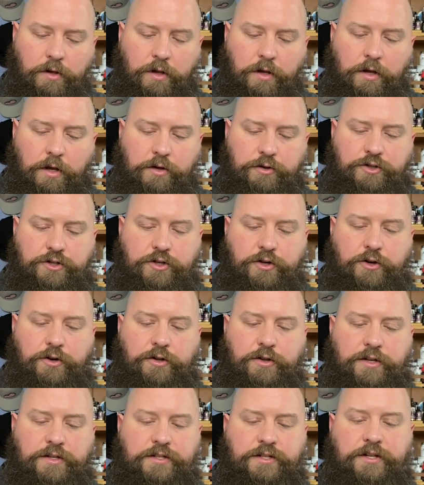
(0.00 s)
I'll show you
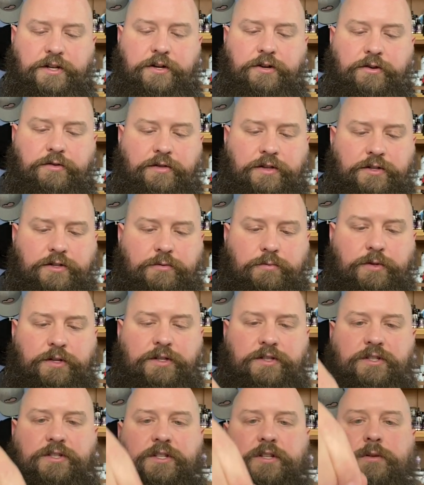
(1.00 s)
this here. This one
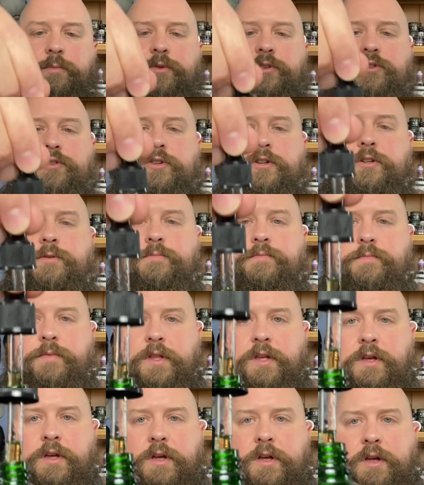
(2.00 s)
is Cinnamon Dream.
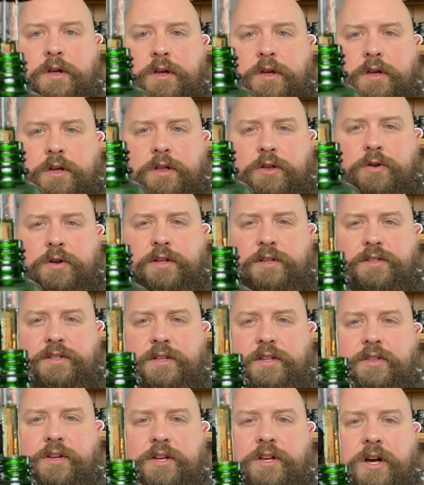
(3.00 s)
You can
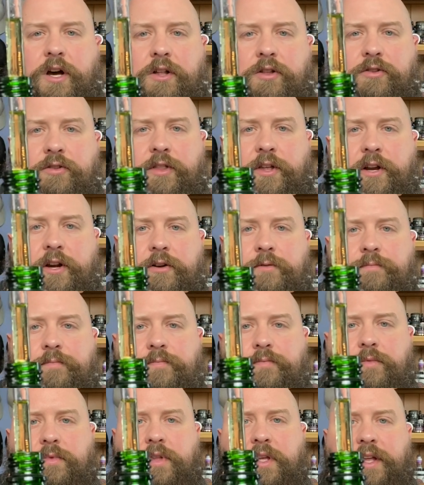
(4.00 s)
see the color there.
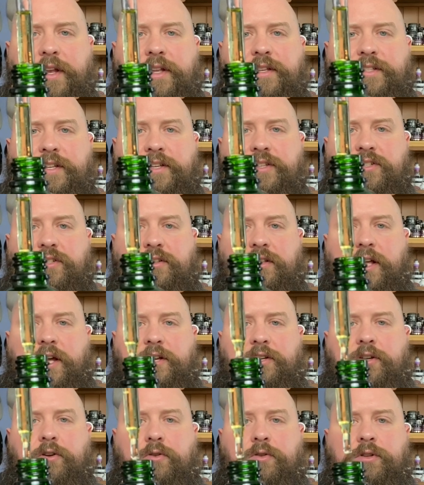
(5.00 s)
It is a
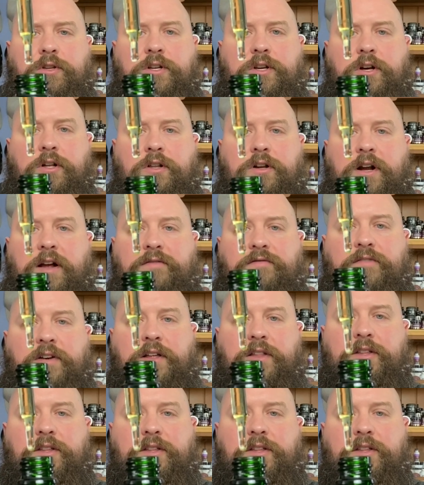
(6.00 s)
slight golden color. I find